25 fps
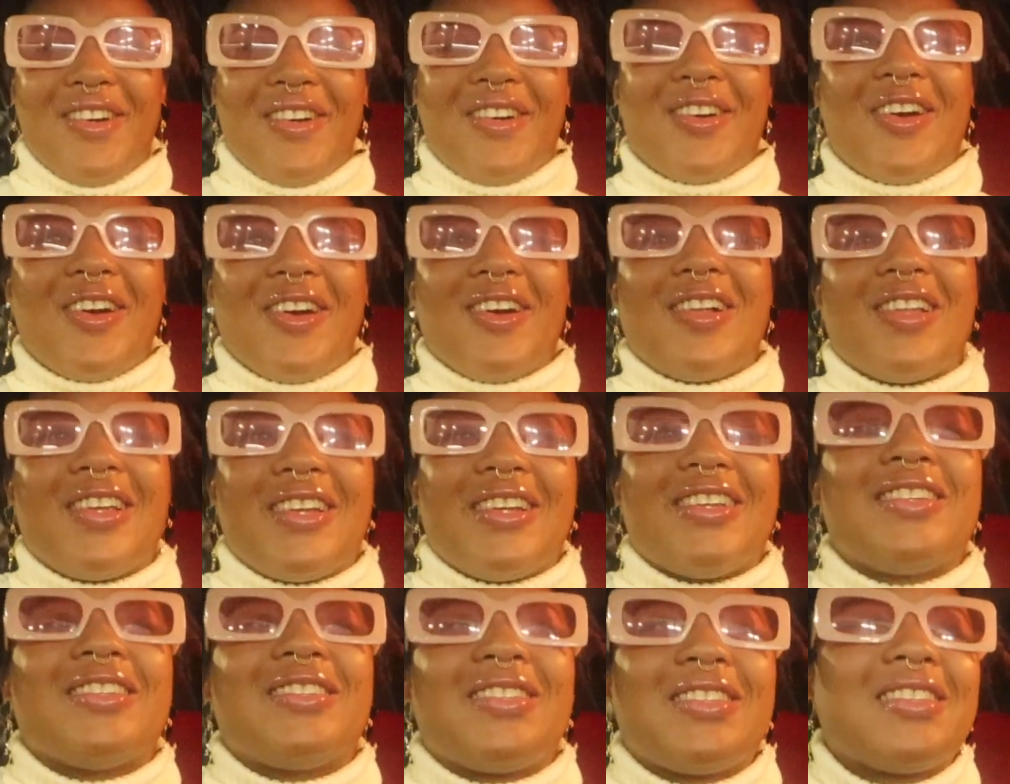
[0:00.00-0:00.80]
your girl
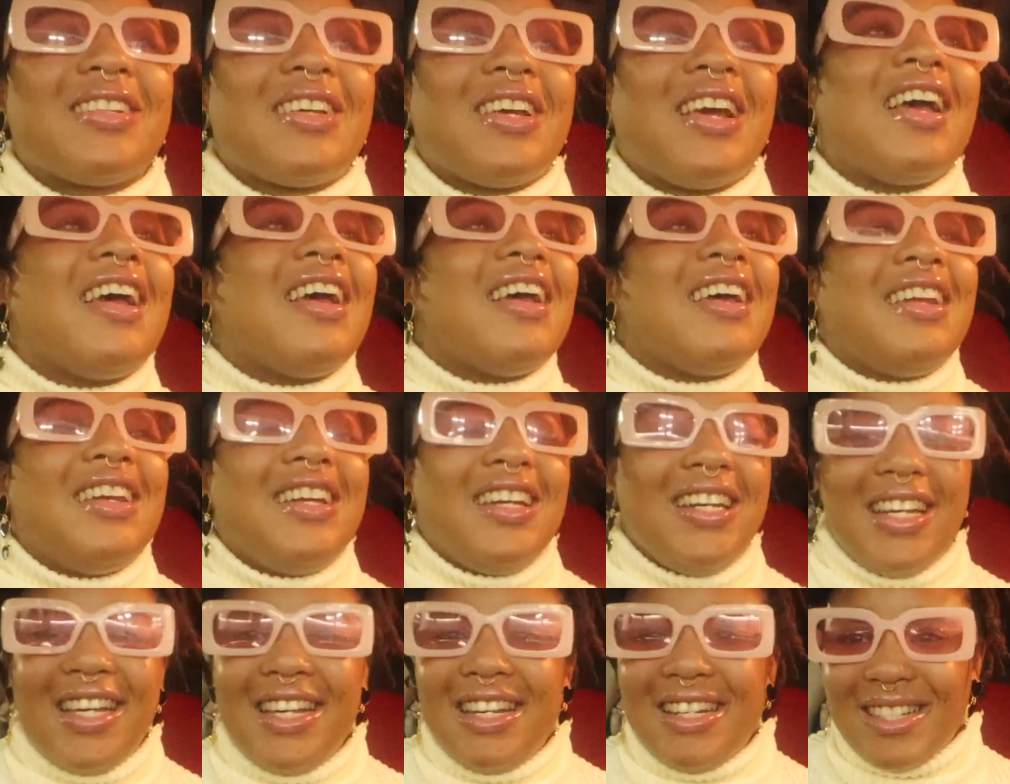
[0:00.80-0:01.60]
is
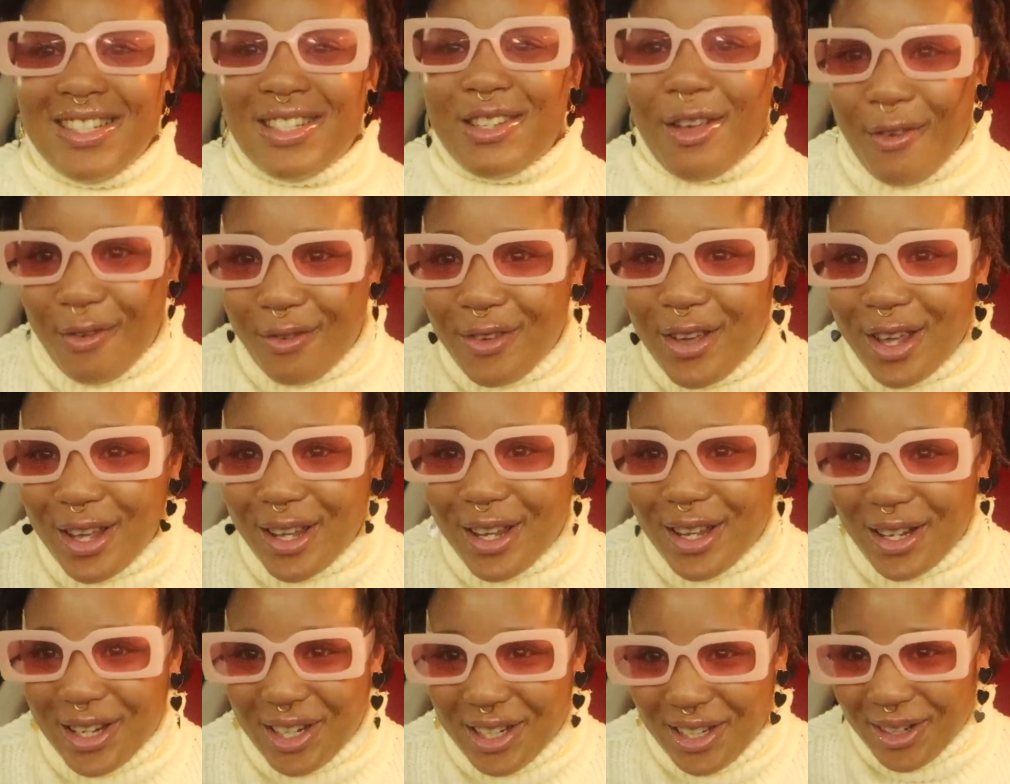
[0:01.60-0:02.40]
needing to
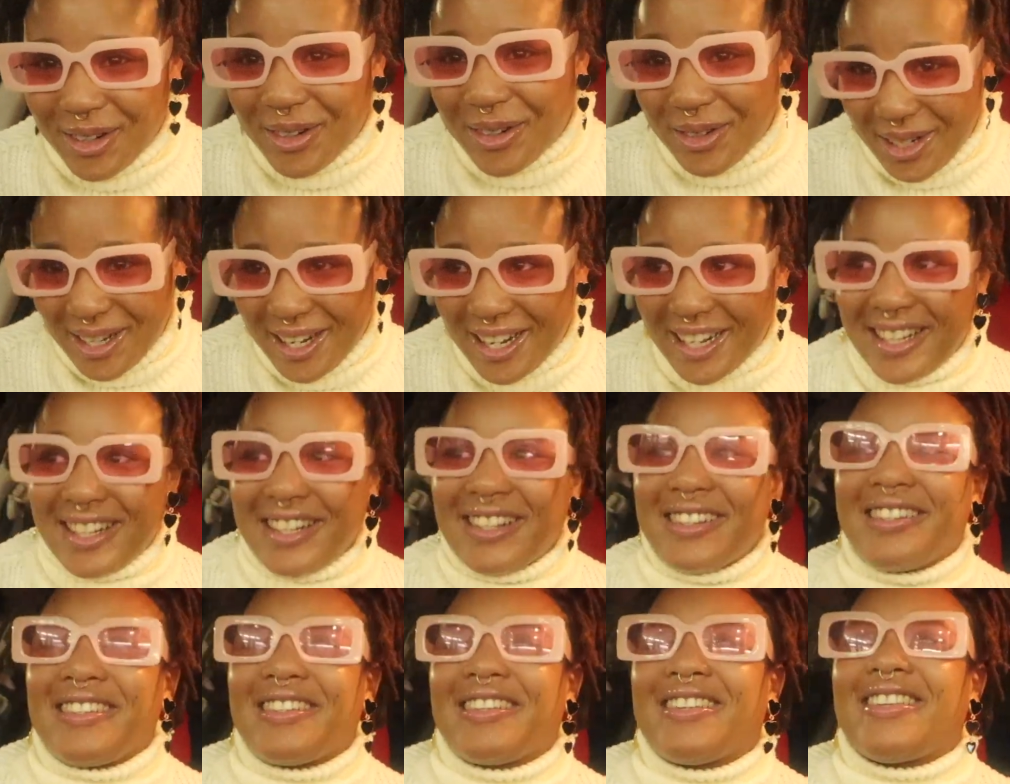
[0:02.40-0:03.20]
feed
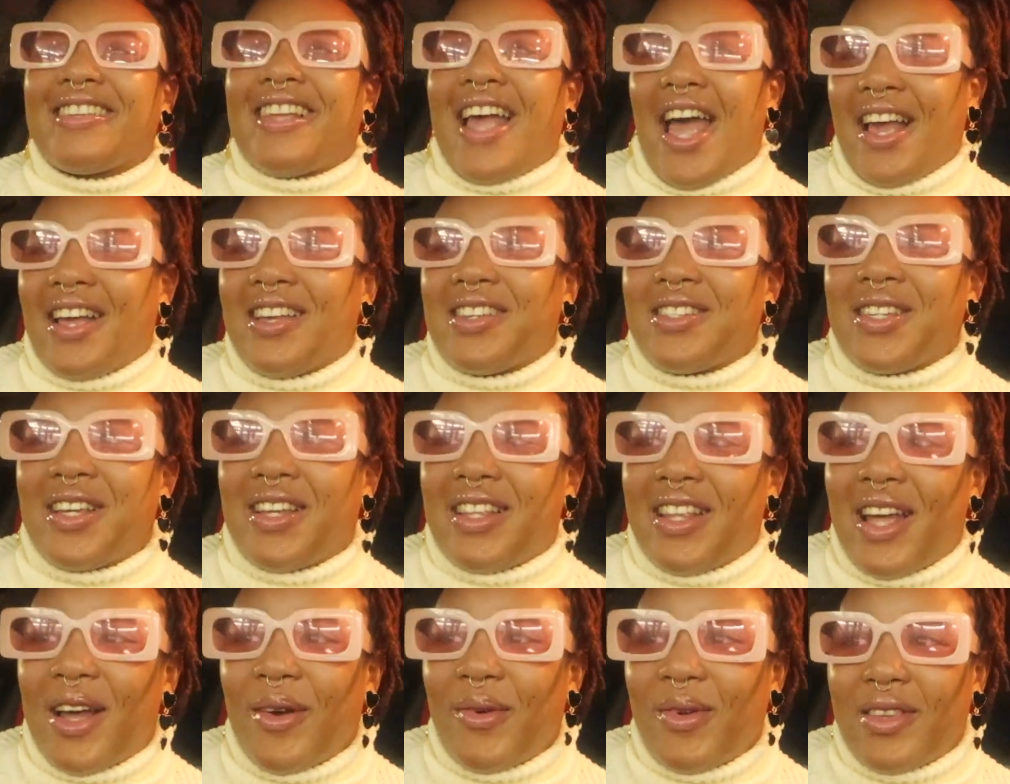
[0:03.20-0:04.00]
okay I can
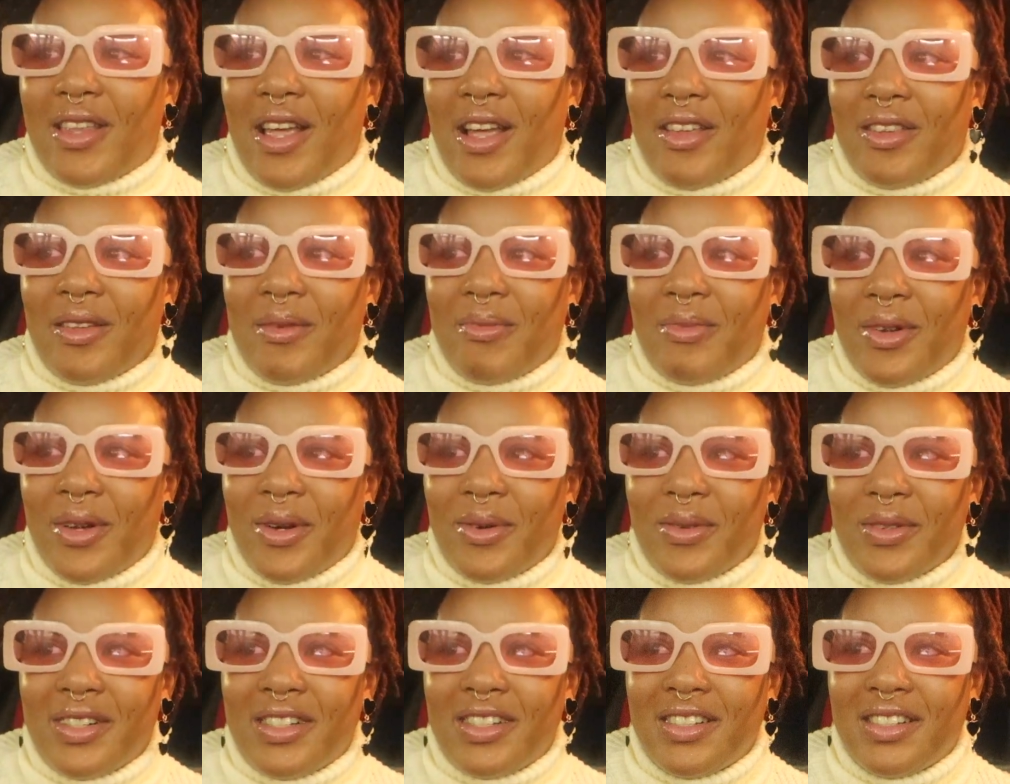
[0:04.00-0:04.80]
say that without them
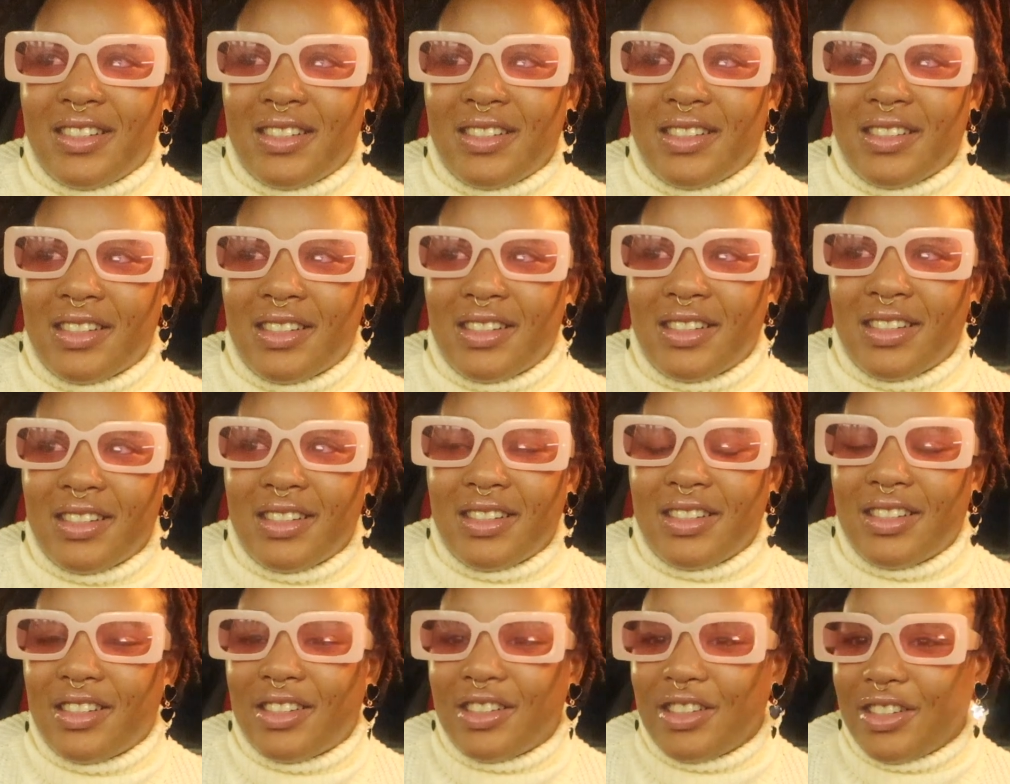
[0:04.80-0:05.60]
knowing
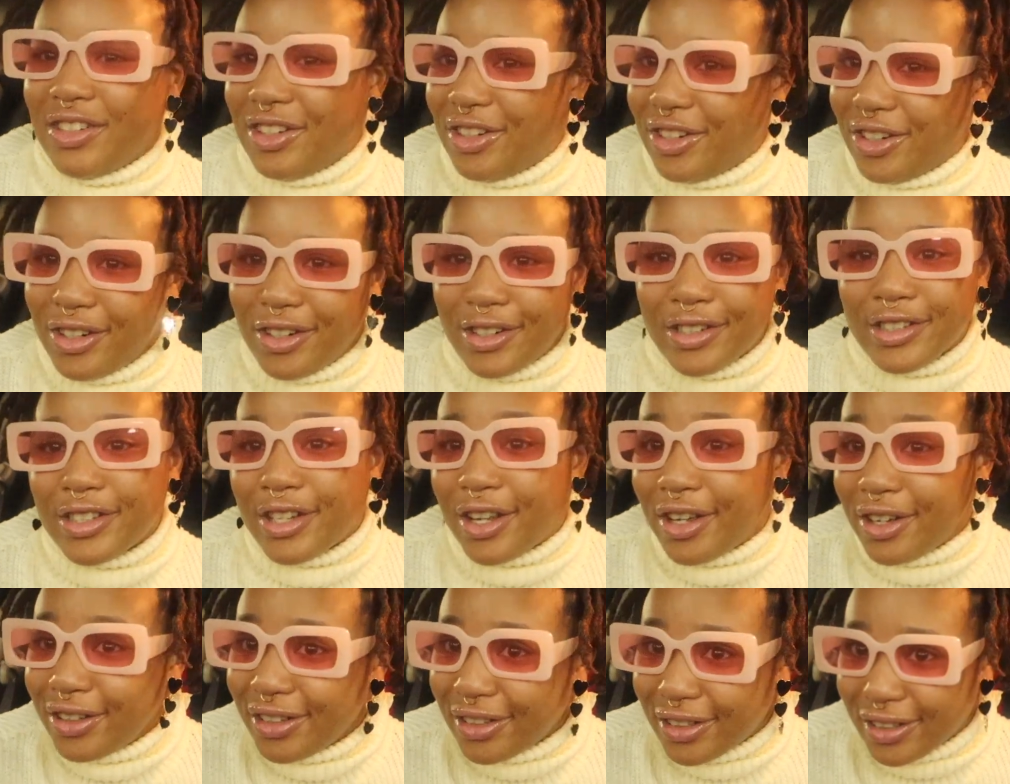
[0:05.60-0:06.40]
your, your, girl's
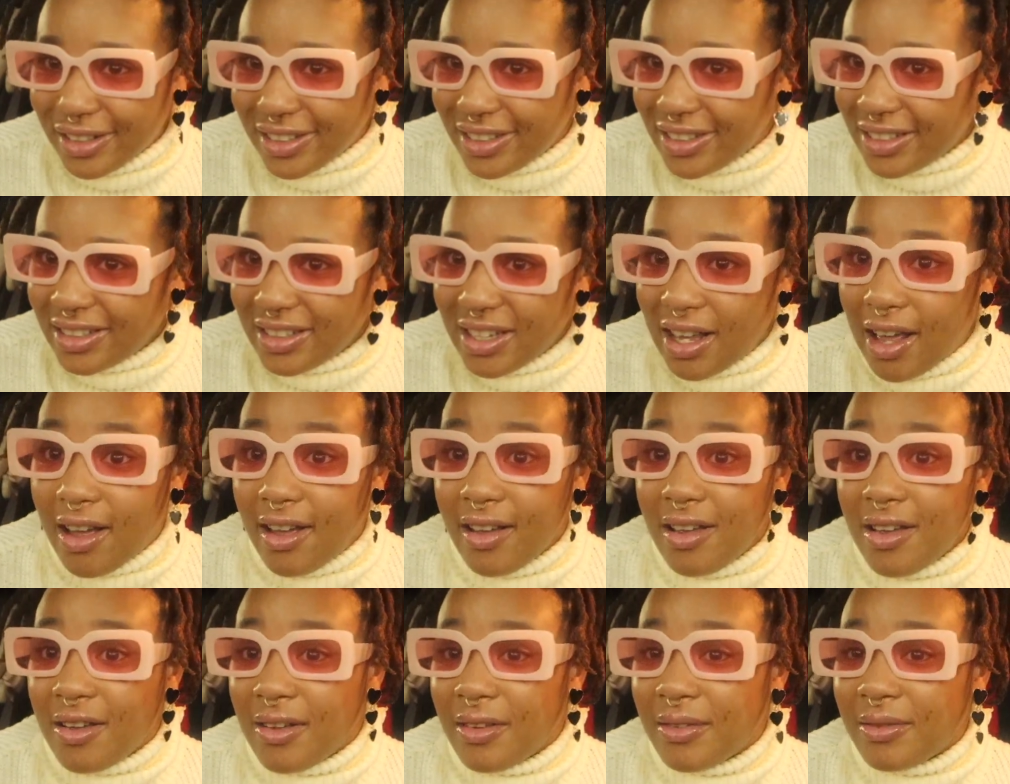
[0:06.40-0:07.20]
hungry
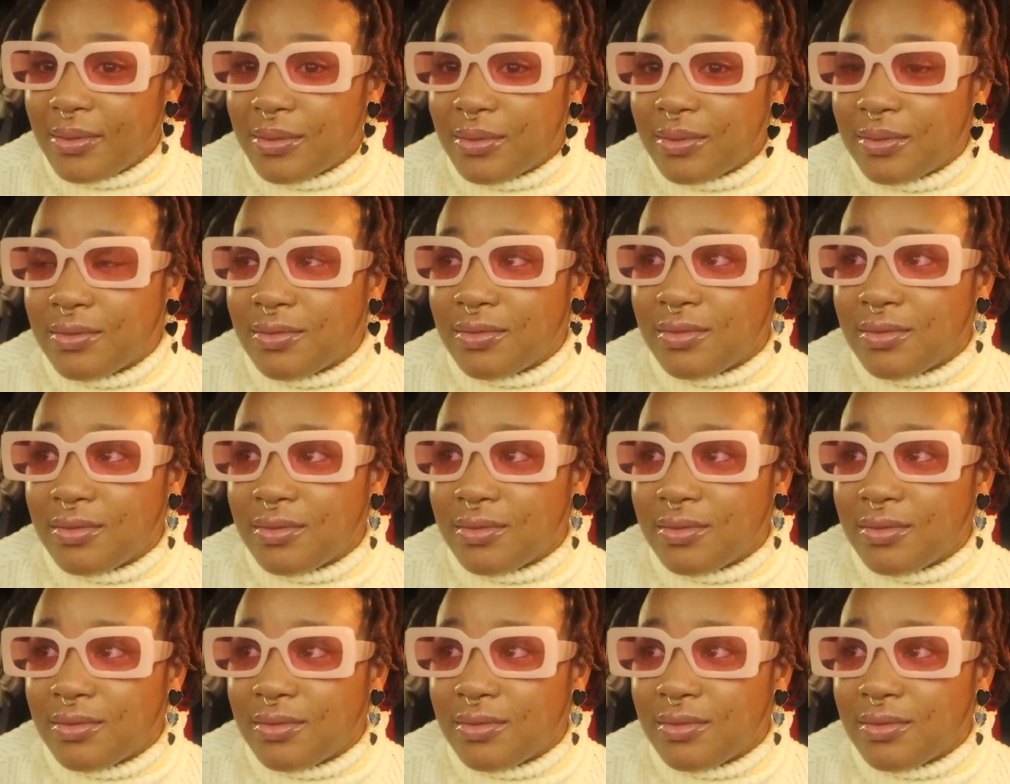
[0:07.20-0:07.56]
huh mm-hmm.